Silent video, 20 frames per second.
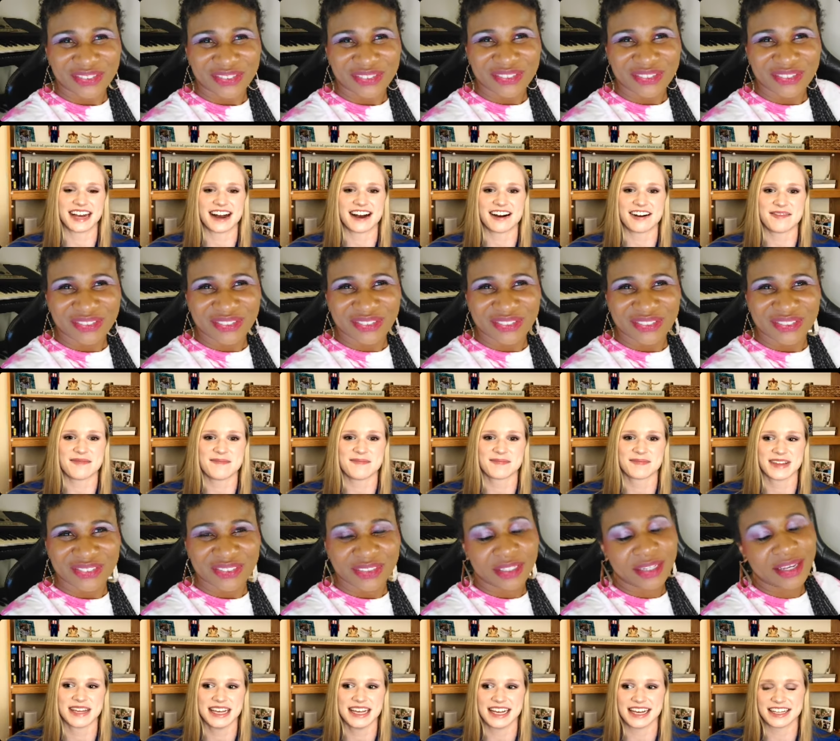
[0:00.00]
Speaker 1: Um,
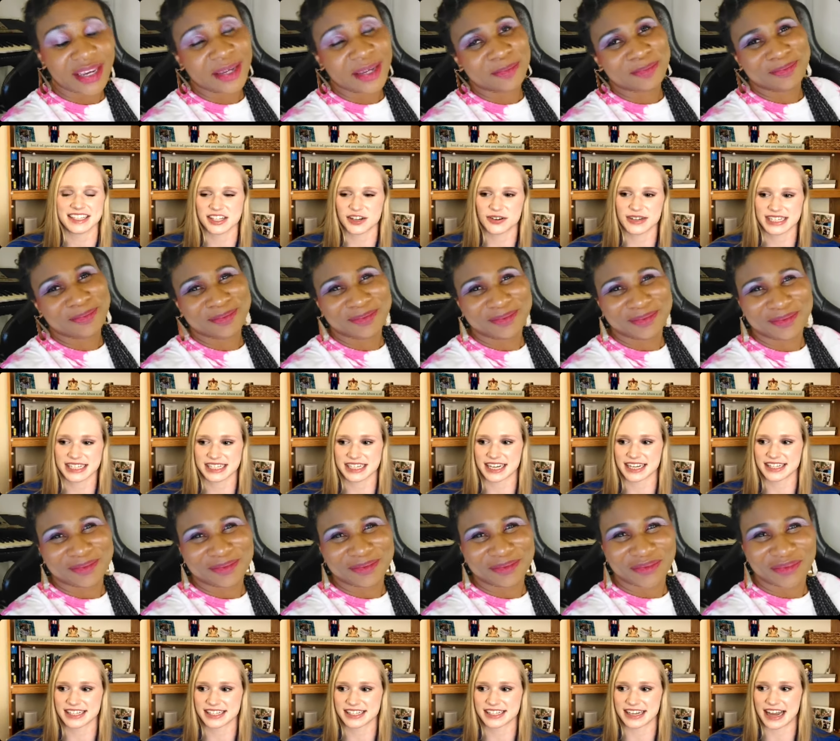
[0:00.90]
it's yeah. always
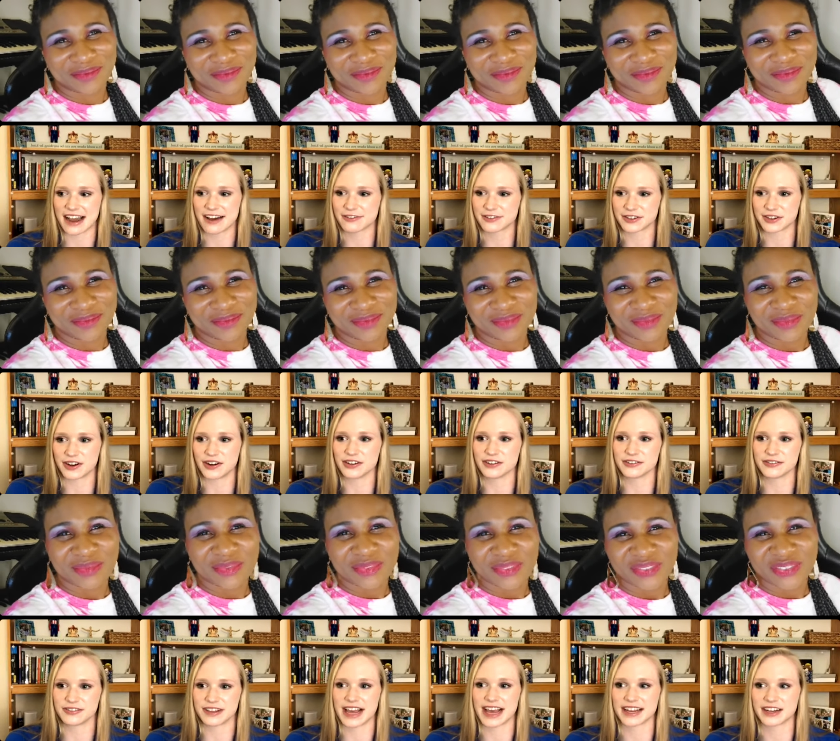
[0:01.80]
nice after all
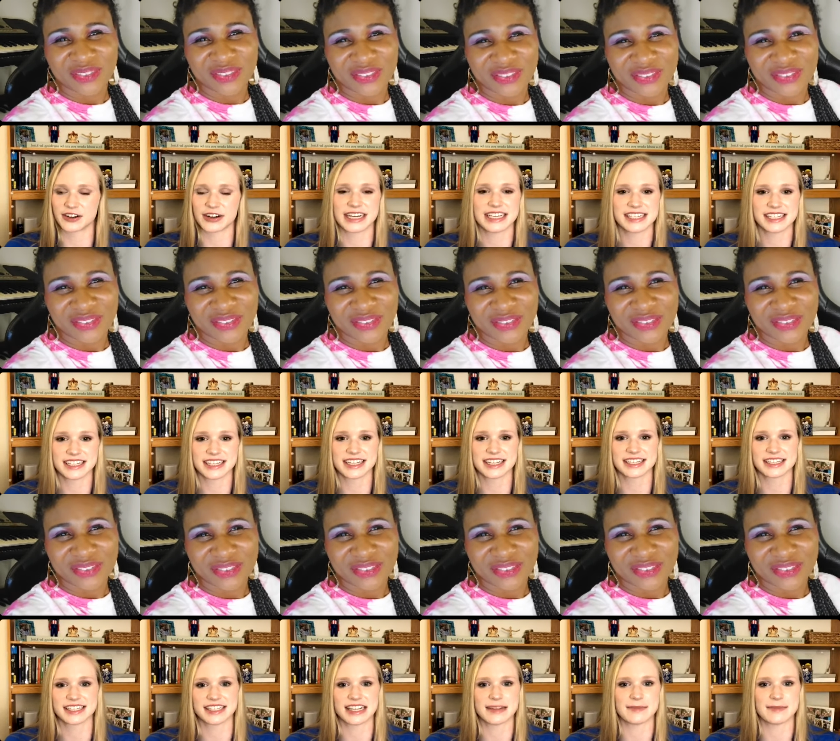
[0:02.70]
of that craziness and the